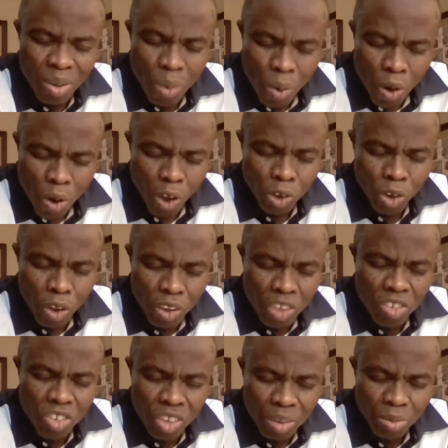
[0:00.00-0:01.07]
who authored
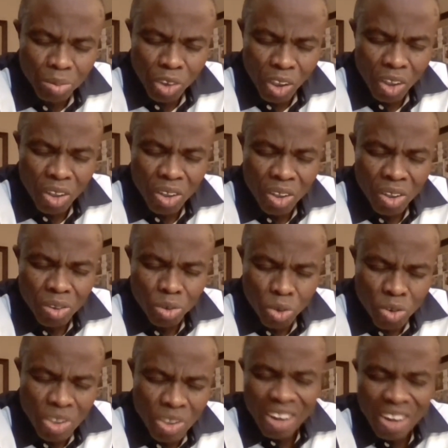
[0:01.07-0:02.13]
the scripture
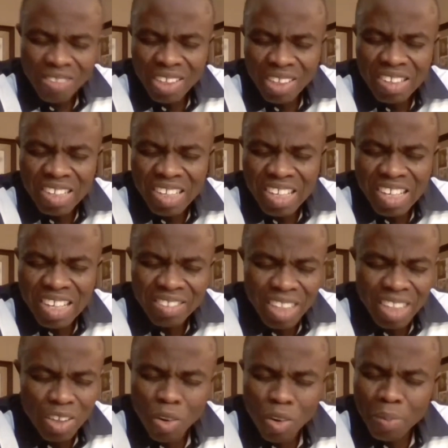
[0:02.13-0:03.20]
two thousand years
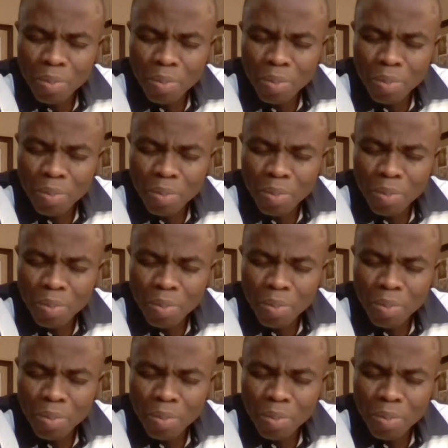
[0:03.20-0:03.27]
ago